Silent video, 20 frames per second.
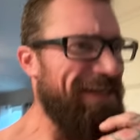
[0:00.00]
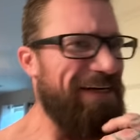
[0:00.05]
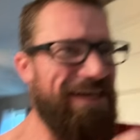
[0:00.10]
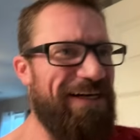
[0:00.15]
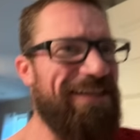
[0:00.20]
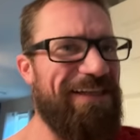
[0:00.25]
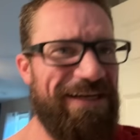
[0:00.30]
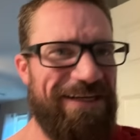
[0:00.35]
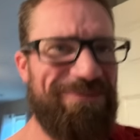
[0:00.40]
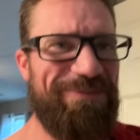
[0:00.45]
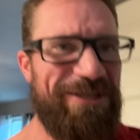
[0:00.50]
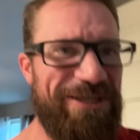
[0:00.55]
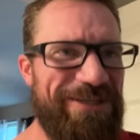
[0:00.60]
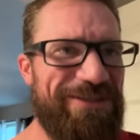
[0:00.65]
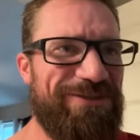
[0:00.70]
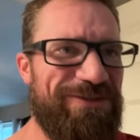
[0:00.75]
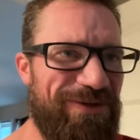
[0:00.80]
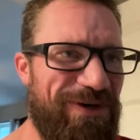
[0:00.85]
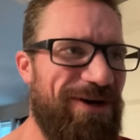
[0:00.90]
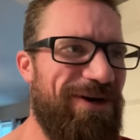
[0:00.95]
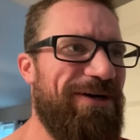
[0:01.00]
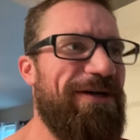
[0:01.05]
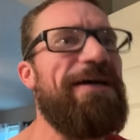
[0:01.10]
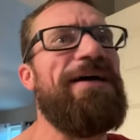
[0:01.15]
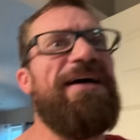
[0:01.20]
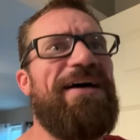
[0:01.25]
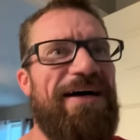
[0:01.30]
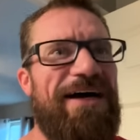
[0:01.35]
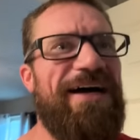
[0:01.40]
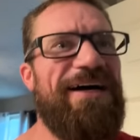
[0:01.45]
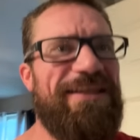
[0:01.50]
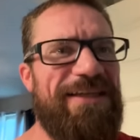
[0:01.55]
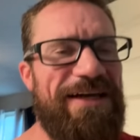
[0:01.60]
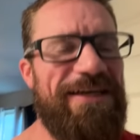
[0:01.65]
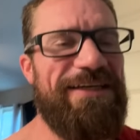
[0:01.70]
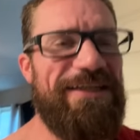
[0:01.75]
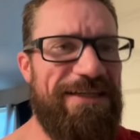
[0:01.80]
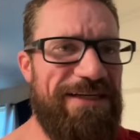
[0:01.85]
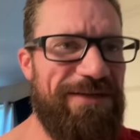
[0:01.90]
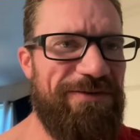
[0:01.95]
I like being strong. I
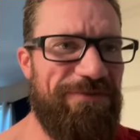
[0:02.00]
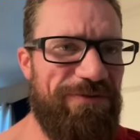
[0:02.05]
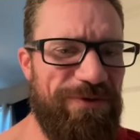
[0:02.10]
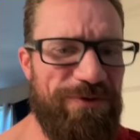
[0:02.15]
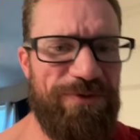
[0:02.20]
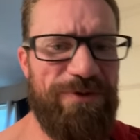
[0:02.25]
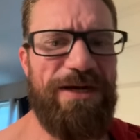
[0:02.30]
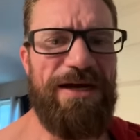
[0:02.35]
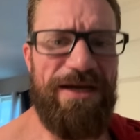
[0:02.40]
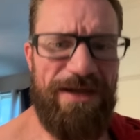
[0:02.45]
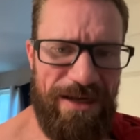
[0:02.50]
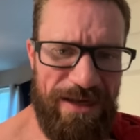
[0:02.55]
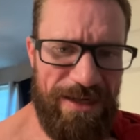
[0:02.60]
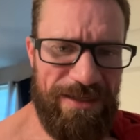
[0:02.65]
like eating food.